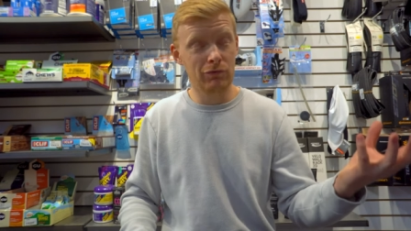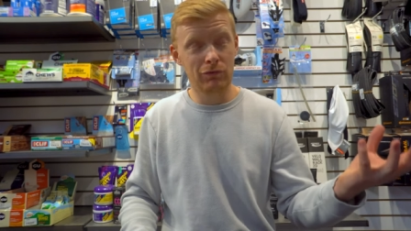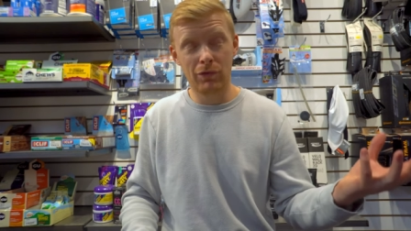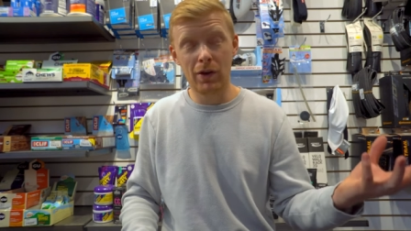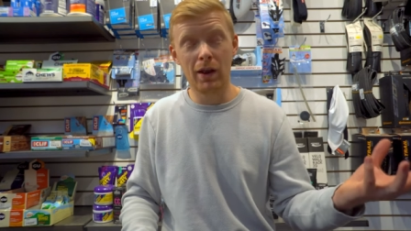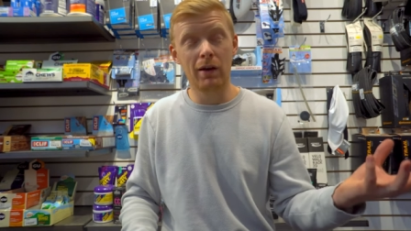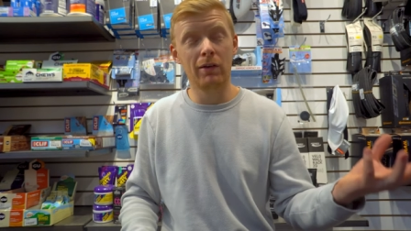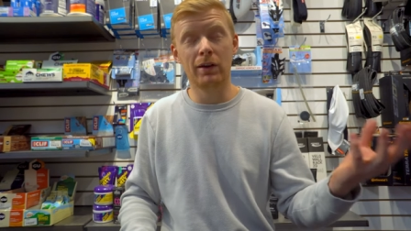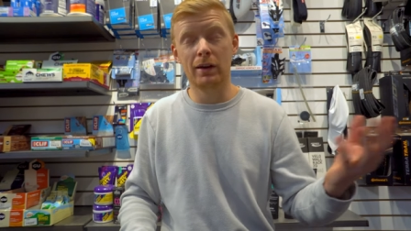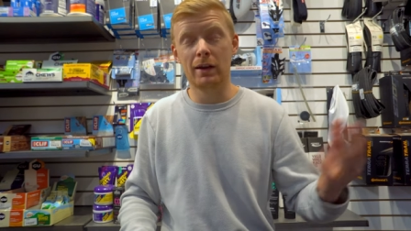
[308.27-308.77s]

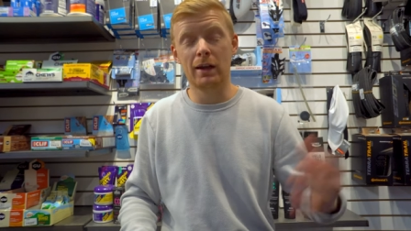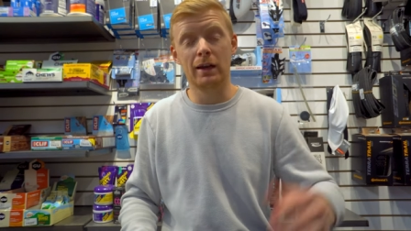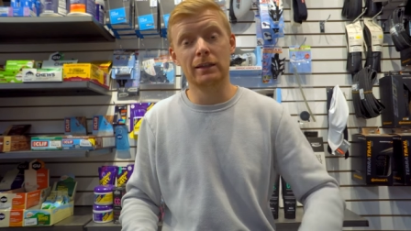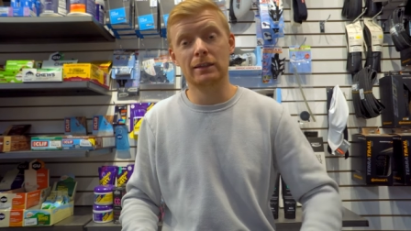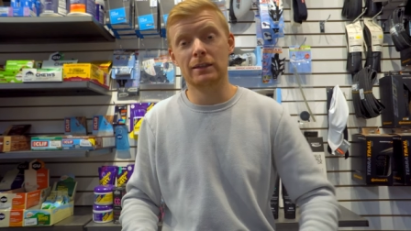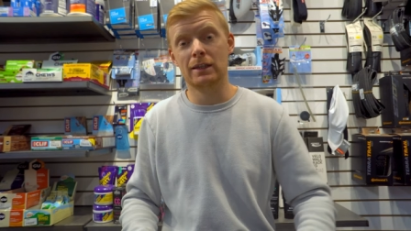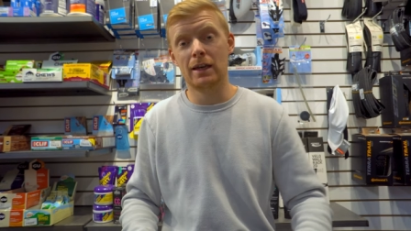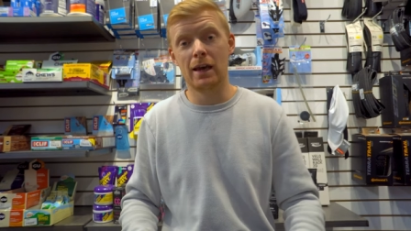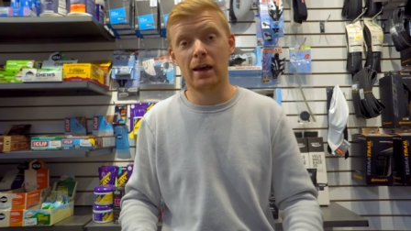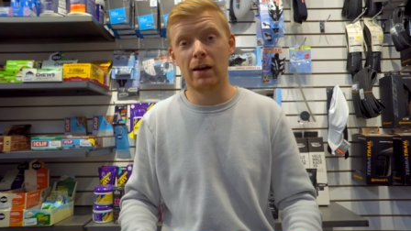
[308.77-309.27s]
very nice
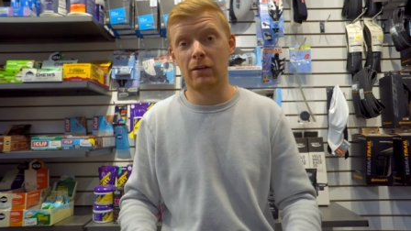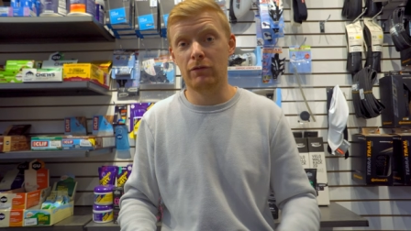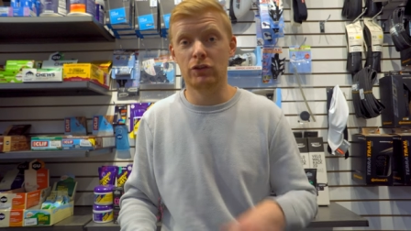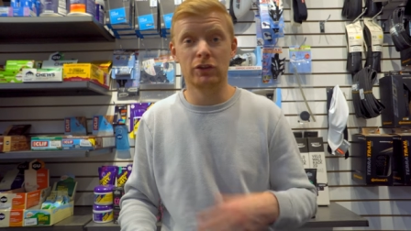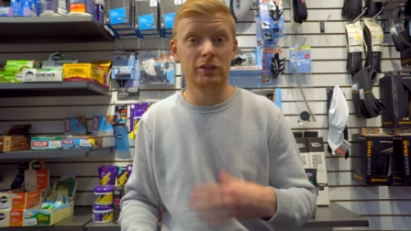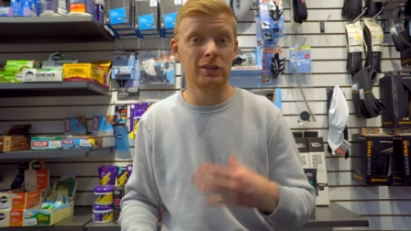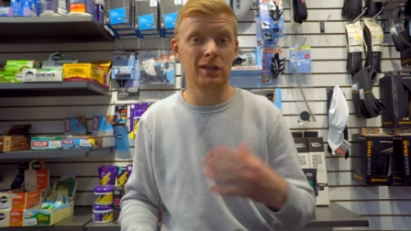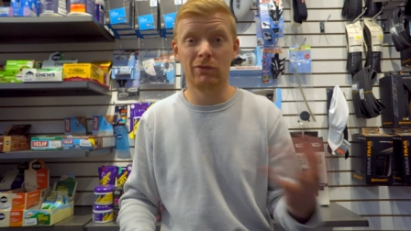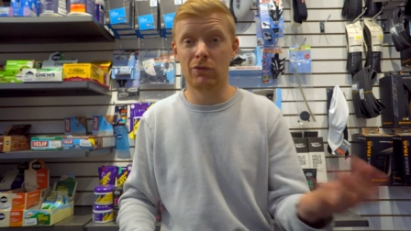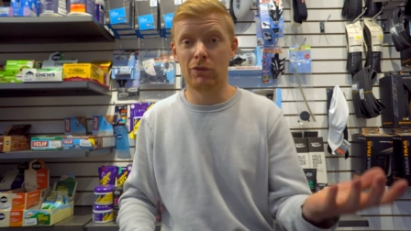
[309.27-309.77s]
to have
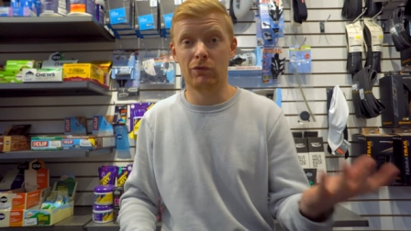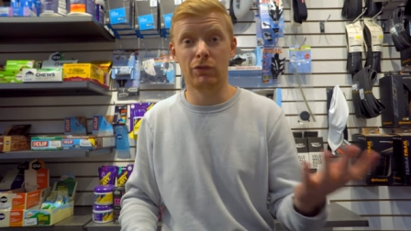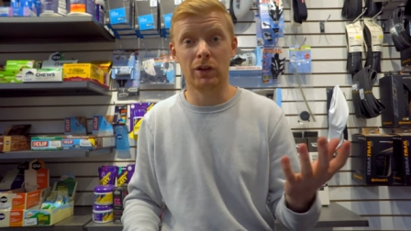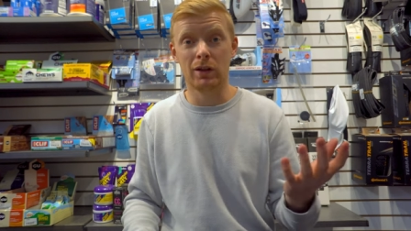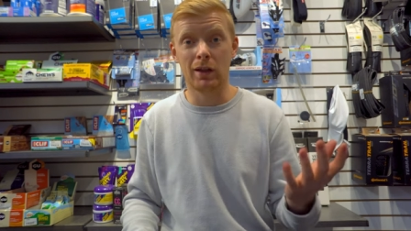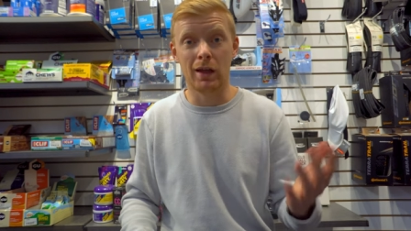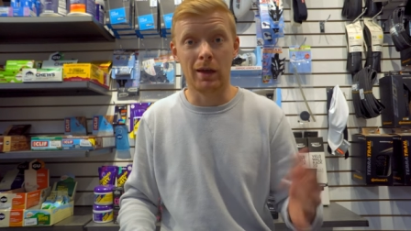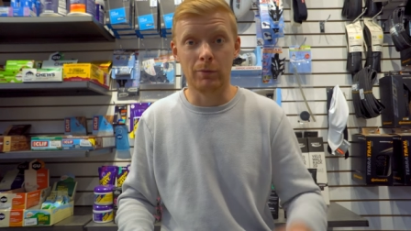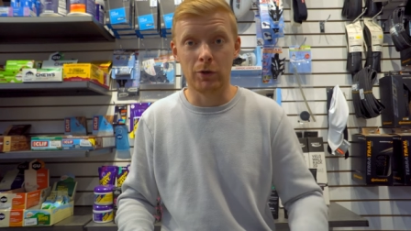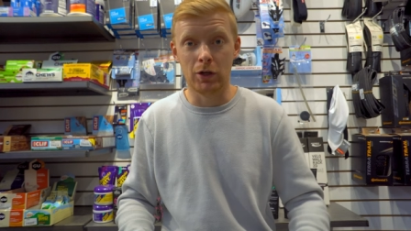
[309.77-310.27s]
just even for
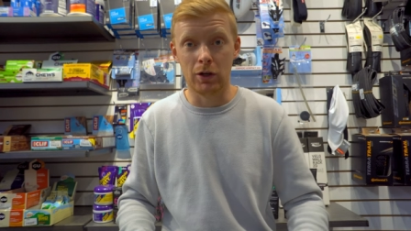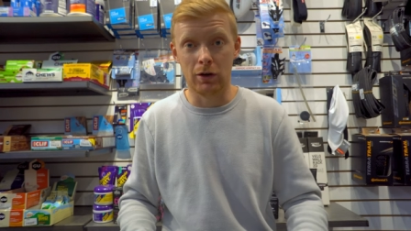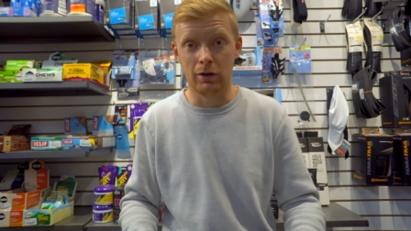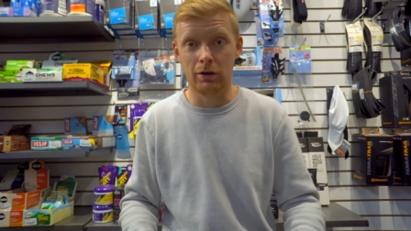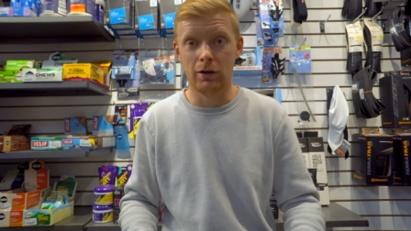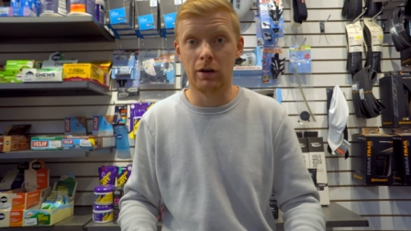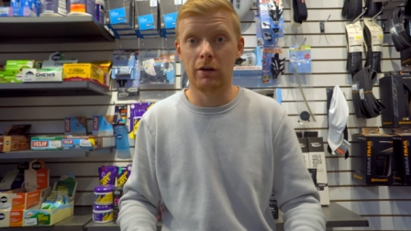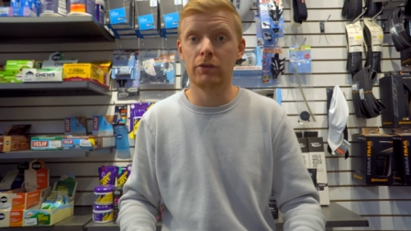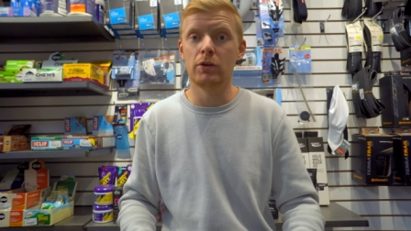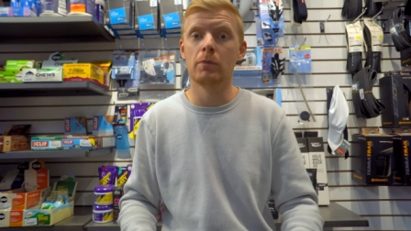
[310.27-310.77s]
climbing on
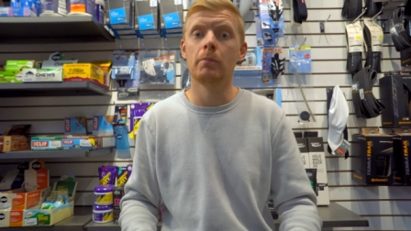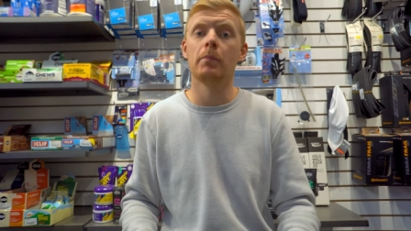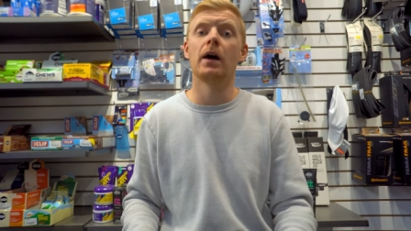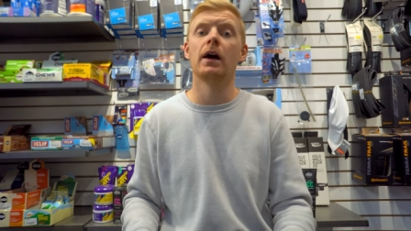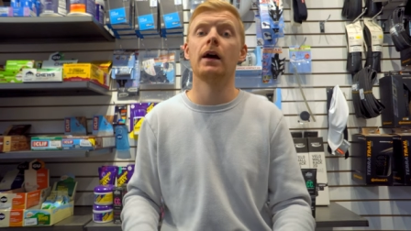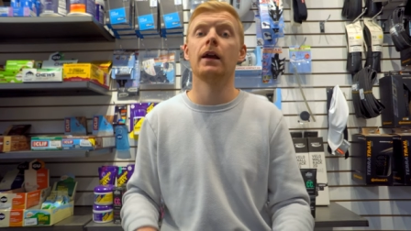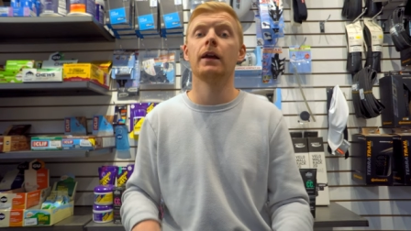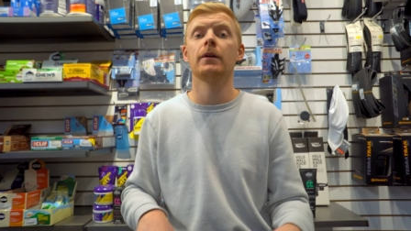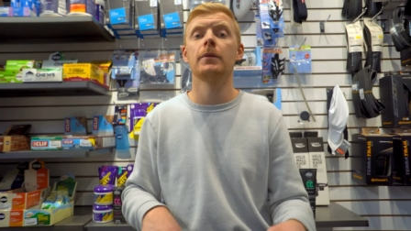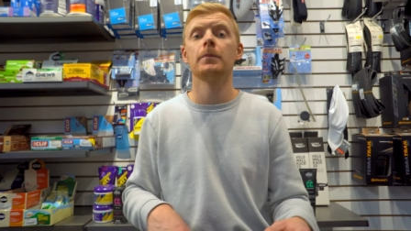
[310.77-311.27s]
and off your
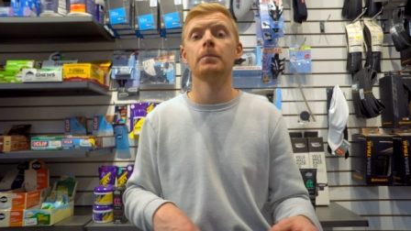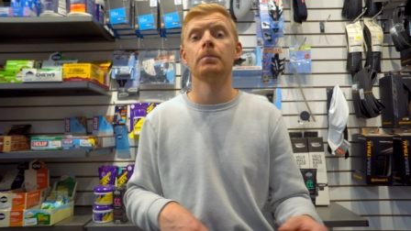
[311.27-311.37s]
bike.